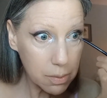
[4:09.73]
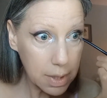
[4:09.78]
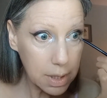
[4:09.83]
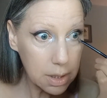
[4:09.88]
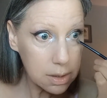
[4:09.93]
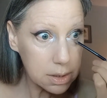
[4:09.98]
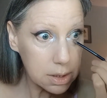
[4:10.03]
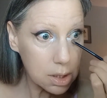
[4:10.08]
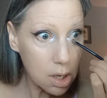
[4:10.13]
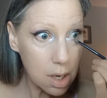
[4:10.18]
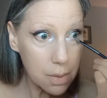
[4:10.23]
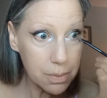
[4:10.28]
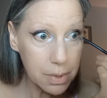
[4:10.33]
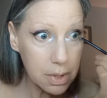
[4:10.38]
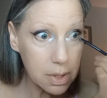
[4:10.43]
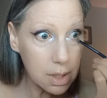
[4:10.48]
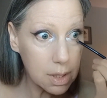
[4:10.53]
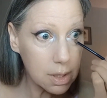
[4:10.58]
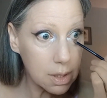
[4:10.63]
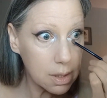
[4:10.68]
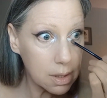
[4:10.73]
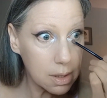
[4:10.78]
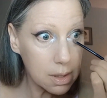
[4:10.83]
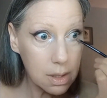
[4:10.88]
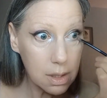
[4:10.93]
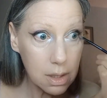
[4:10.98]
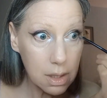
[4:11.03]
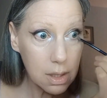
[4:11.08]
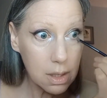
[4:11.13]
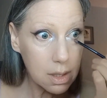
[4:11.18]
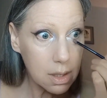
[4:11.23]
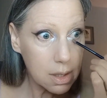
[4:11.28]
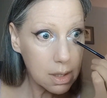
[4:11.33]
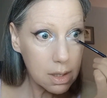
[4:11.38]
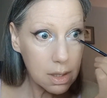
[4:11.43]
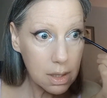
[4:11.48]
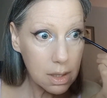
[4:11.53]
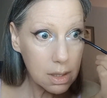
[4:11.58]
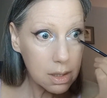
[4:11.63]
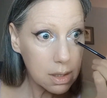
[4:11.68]
right on top of the
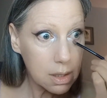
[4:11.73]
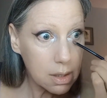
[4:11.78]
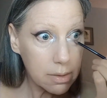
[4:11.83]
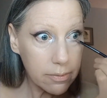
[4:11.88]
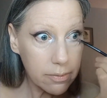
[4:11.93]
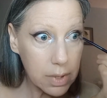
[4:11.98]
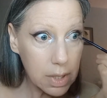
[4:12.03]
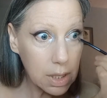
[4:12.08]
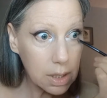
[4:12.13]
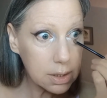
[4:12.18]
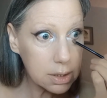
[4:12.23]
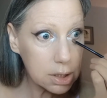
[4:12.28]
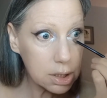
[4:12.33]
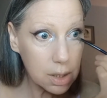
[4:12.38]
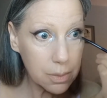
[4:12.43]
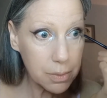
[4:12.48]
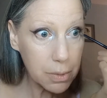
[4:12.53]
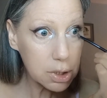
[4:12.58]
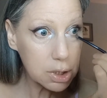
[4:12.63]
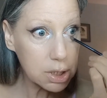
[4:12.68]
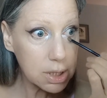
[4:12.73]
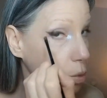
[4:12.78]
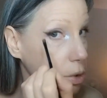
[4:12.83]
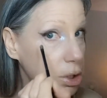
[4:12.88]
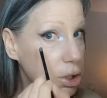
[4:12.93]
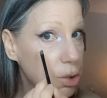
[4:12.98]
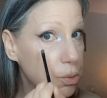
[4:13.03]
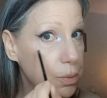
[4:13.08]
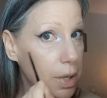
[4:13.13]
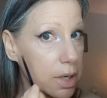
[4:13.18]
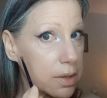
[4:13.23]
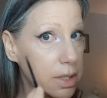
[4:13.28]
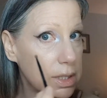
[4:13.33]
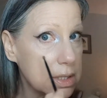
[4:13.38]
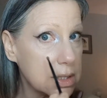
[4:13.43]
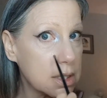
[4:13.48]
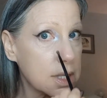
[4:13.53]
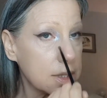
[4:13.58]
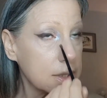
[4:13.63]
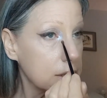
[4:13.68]
Vanilla Shimmer. Would you wear
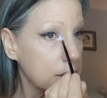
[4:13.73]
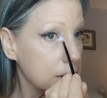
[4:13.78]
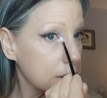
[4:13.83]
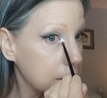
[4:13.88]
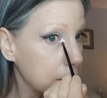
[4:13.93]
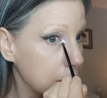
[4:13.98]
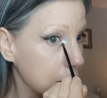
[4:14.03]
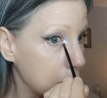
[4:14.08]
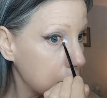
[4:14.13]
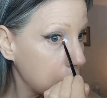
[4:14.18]
this look?